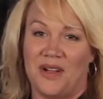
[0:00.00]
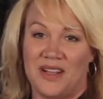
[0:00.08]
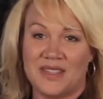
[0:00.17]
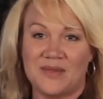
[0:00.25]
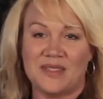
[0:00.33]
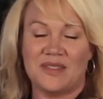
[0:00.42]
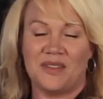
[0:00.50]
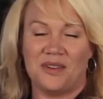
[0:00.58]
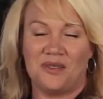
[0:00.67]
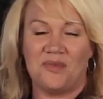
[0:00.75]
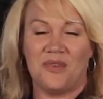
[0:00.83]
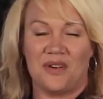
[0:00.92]
price was a
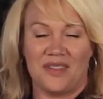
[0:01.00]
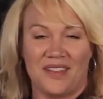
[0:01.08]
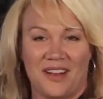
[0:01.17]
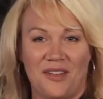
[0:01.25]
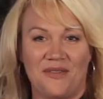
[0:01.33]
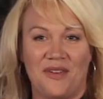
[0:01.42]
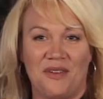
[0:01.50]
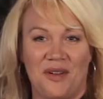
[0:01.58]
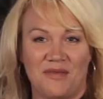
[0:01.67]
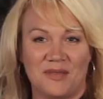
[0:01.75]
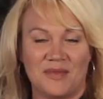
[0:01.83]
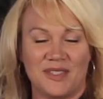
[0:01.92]
little more than I felt
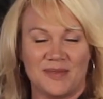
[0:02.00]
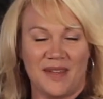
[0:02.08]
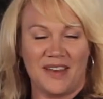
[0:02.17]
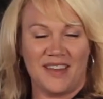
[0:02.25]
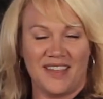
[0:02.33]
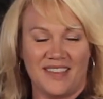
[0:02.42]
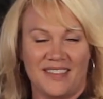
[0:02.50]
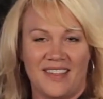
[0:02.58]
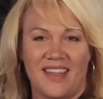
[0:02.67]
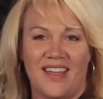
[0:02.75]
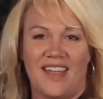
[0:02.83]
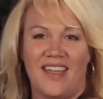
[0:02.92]
comfortable
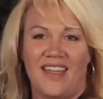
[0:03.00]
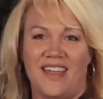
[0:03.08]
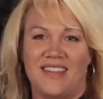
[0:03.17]
spending.